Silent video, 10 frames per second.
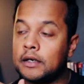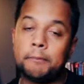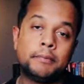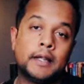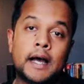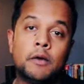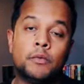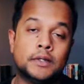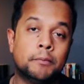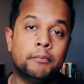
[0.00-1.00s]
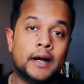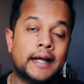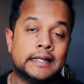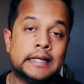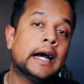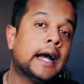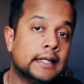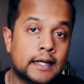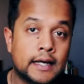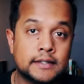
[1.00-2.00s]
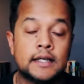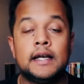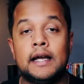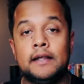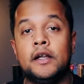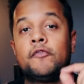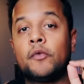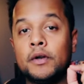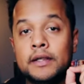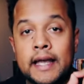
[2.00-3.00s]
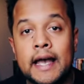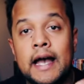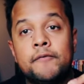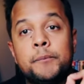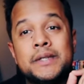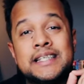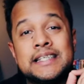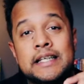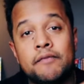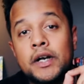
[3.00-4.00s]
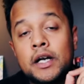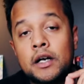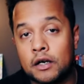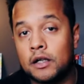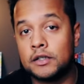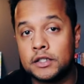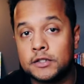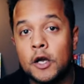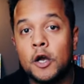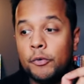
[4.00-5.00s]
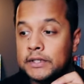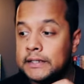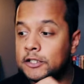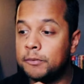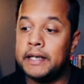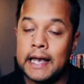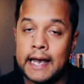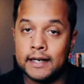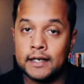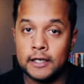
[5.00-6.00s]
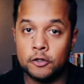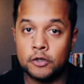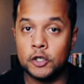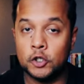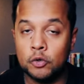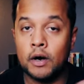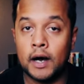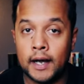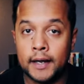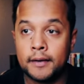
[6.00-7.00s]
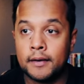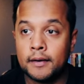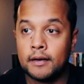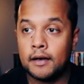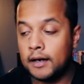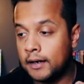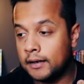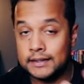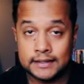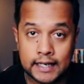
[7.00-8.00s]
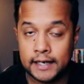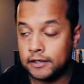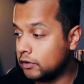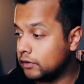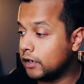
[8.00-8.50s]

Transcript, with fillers: comply with the brand guidelines, and therefore they have specific colors which needs to be added into the U I uh, design. So